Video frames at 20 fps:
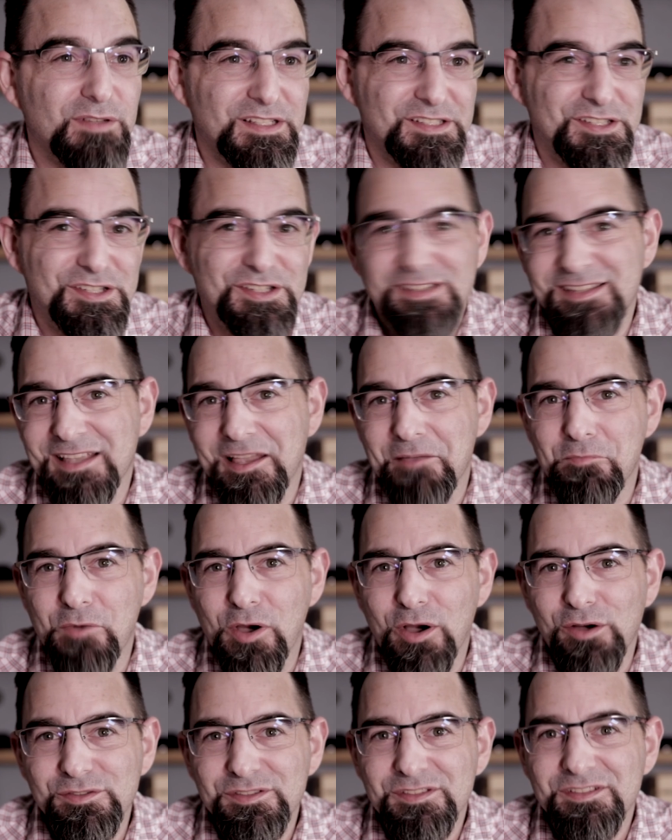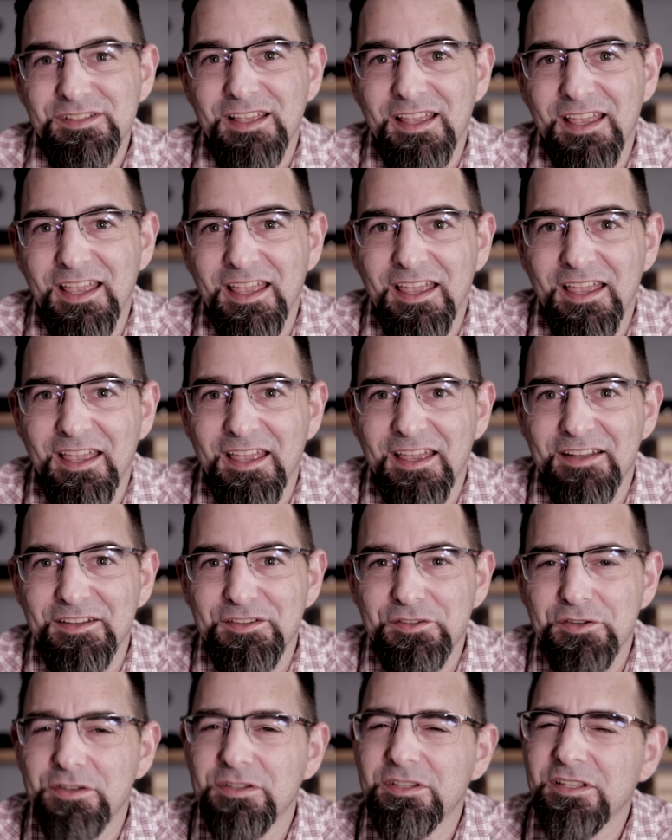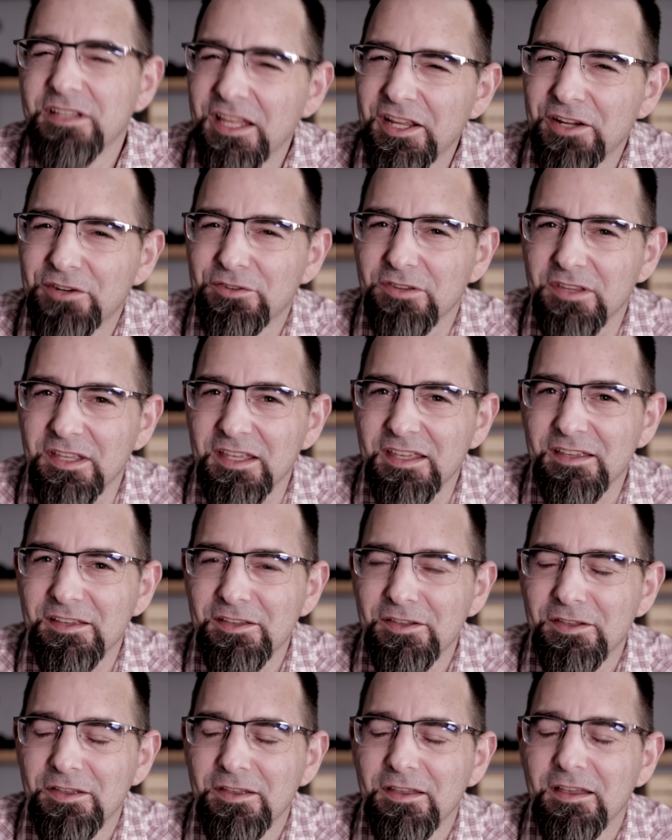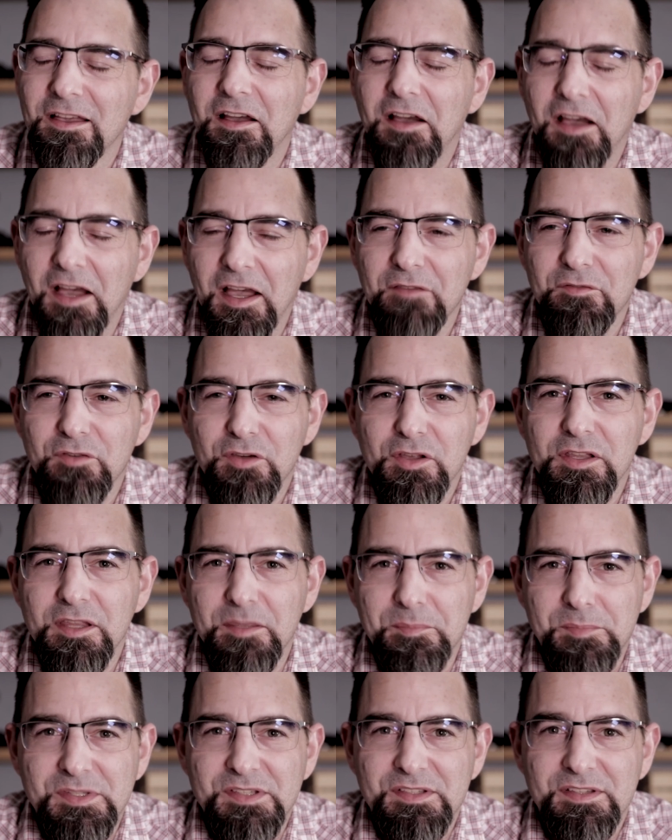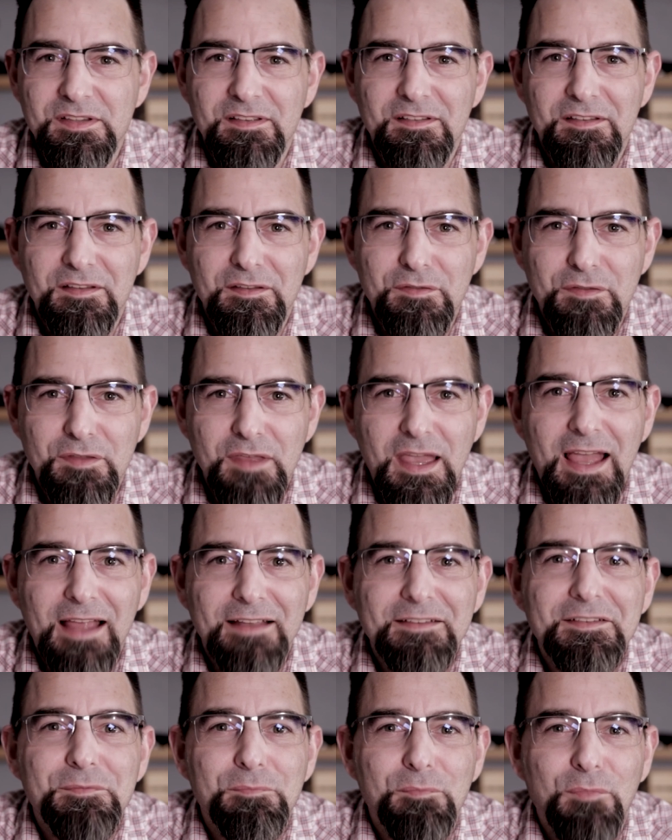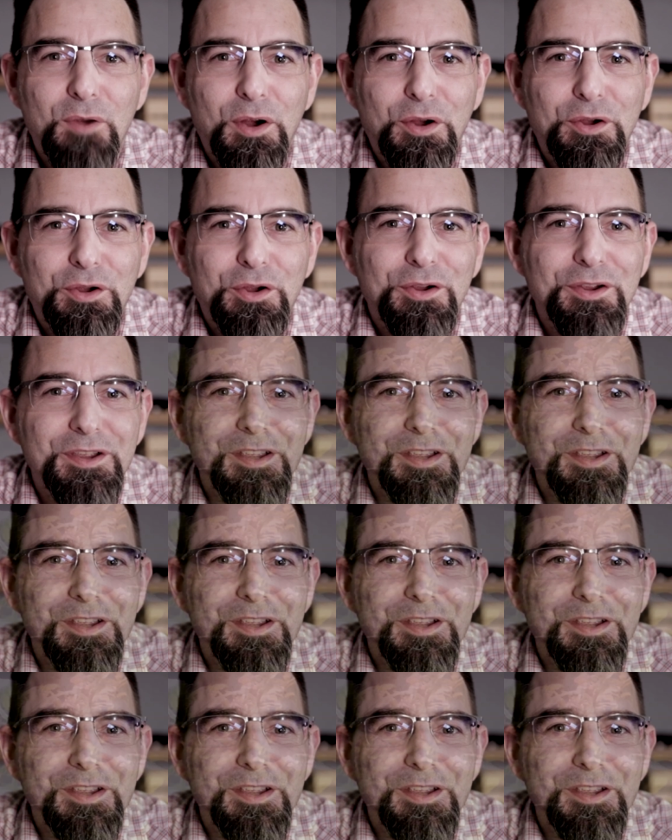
inches at most. And clearly, I've eclipsed that marker